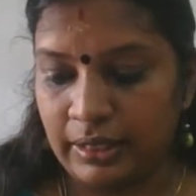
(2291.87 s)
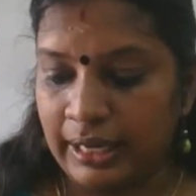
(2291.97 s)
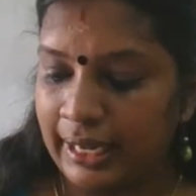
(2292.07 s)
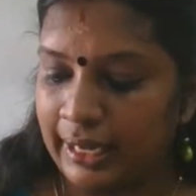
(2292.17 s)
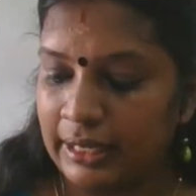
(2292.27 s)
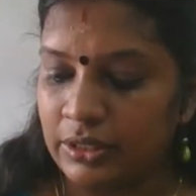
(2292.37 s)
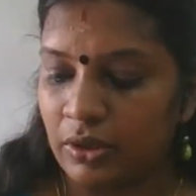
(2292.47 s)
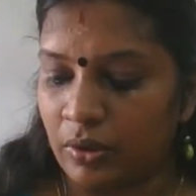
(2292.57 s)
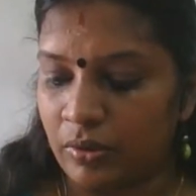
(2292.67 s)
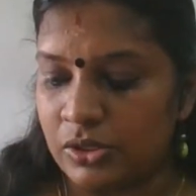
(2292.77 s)
and
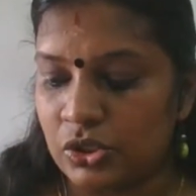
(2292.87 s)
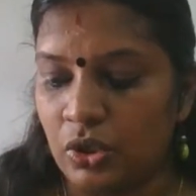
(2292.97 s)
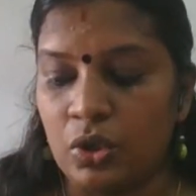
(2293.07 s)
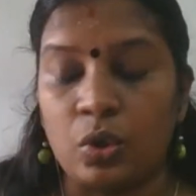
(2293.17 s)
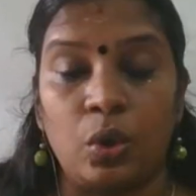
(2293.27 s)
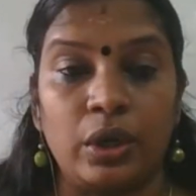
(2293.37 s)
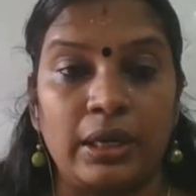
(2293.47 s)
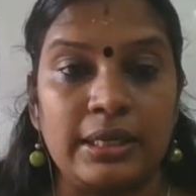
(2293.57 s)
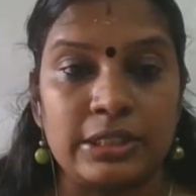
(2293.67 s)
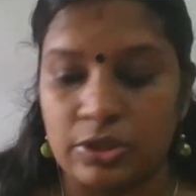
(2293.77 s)
also
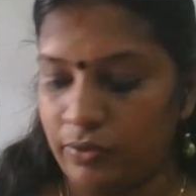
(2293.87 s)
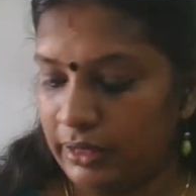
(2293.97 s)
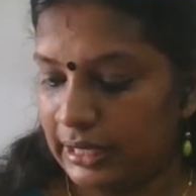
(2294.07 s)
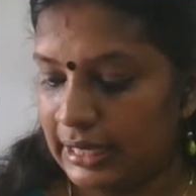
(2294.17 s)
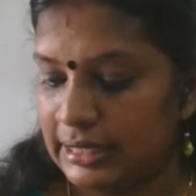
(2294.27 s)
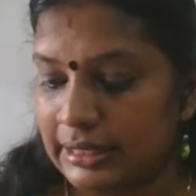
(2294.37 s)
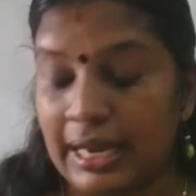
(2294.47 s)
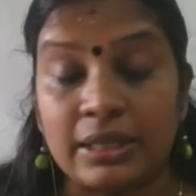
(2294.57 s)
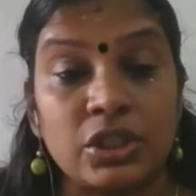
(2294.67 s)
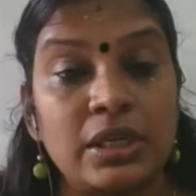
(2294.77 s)
cognitive
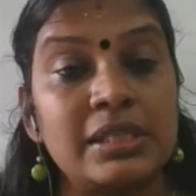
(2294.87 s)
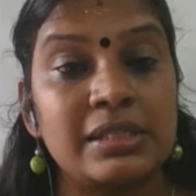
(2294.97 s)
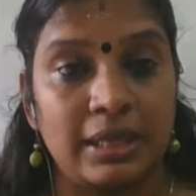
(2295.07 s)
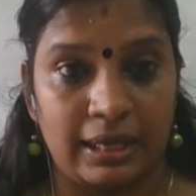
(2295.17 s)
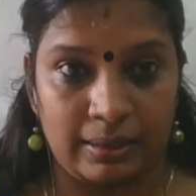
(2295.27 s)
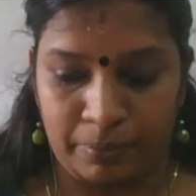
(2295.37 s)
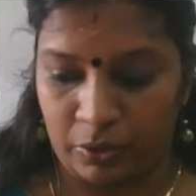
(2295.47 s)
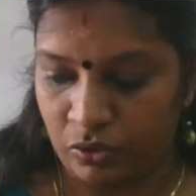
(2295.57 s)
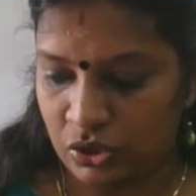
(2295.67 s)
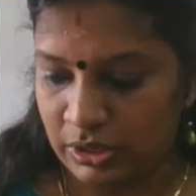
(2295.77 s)
interactionist approach.